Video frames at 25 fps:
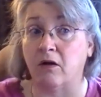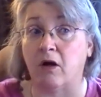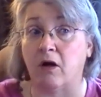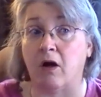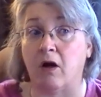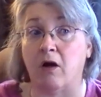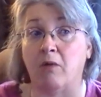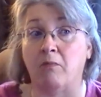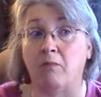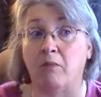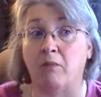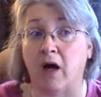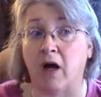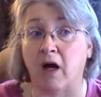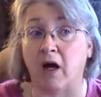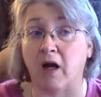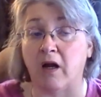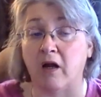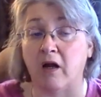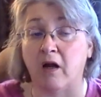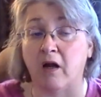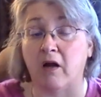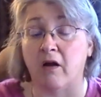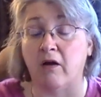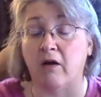on
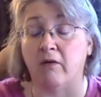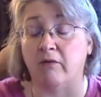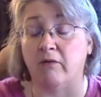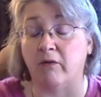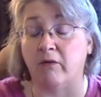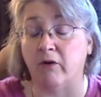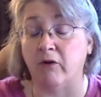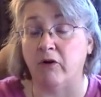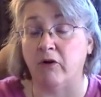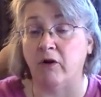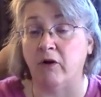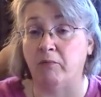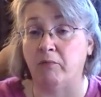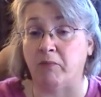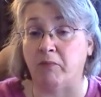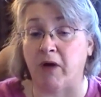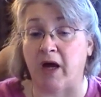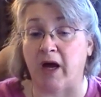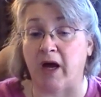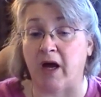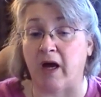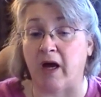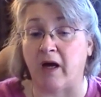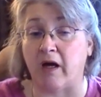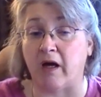my very
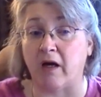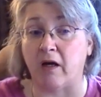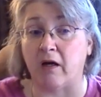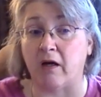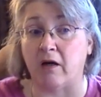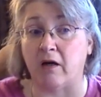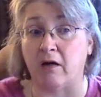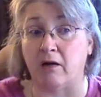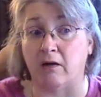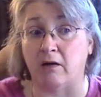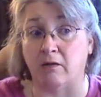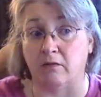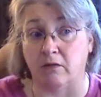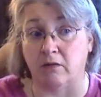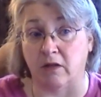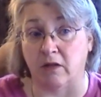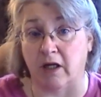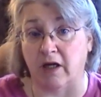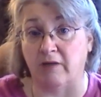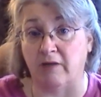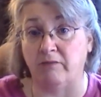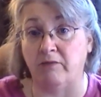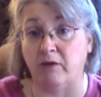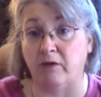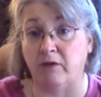back
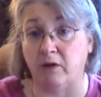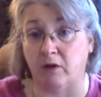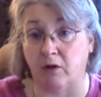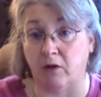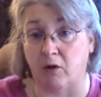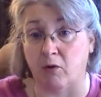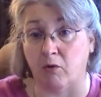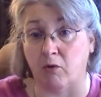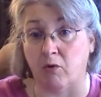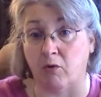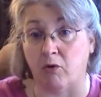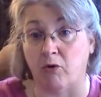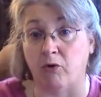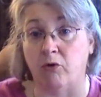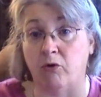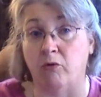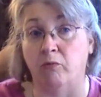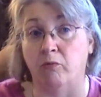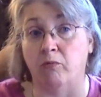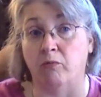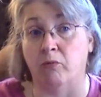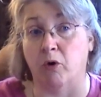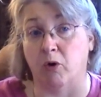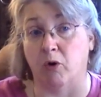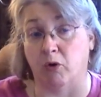left lower
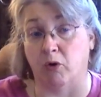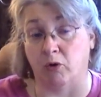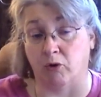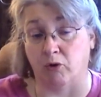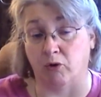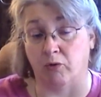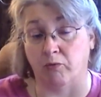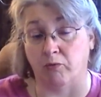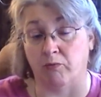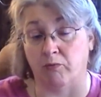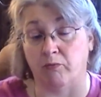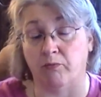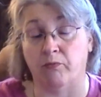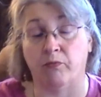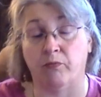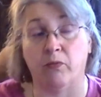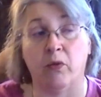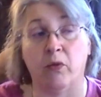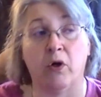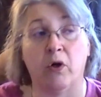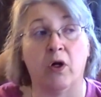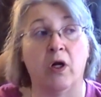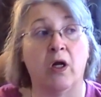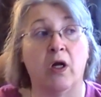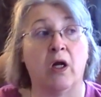molar.
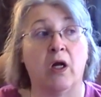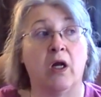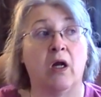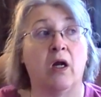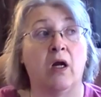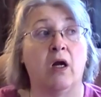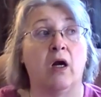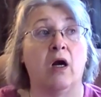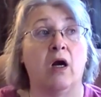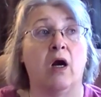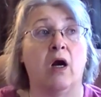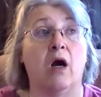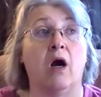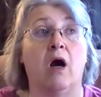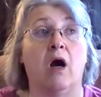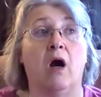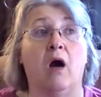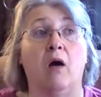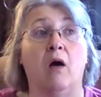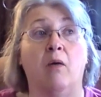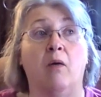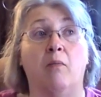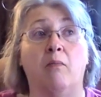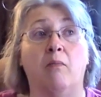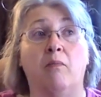
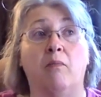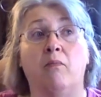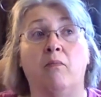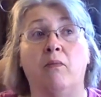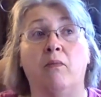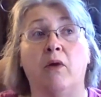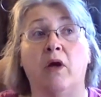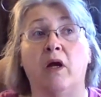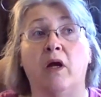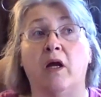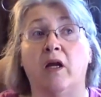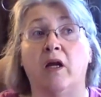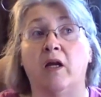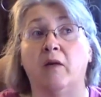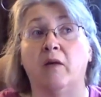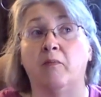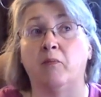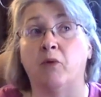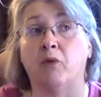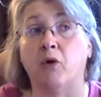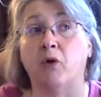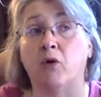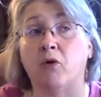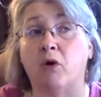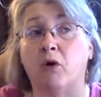It
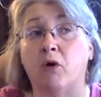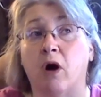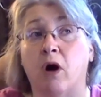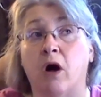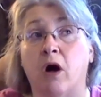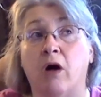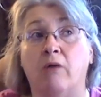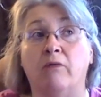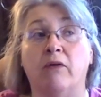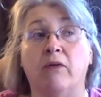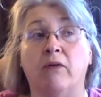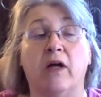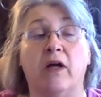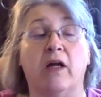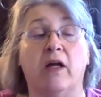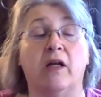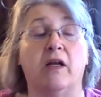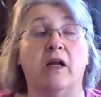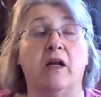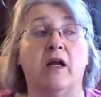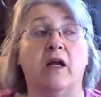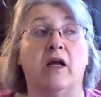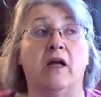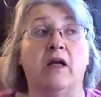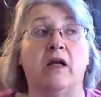had broke off
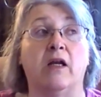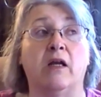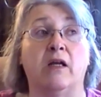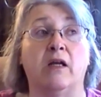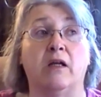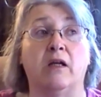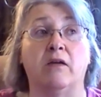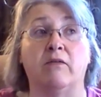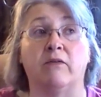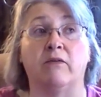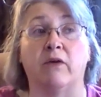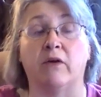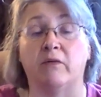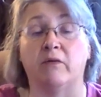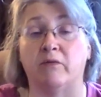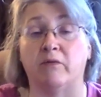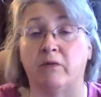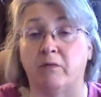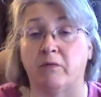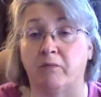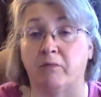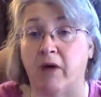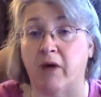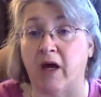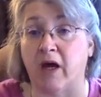and then developed
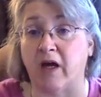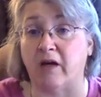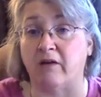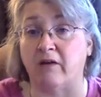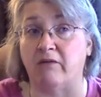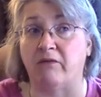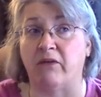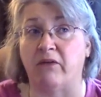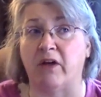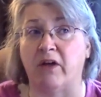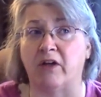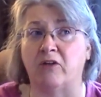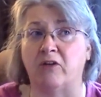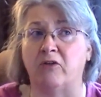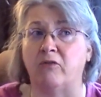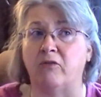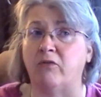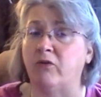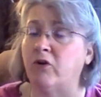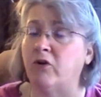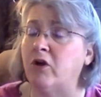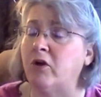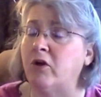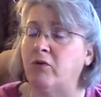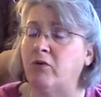a bad infection
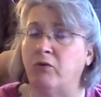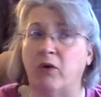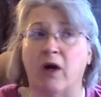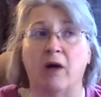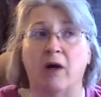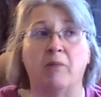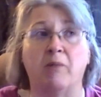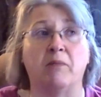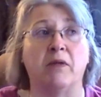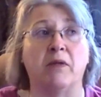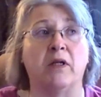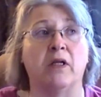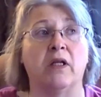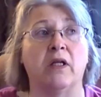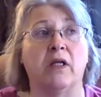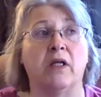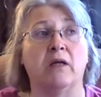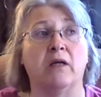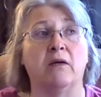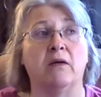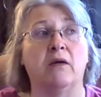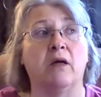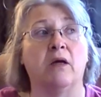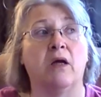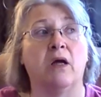very rapidly.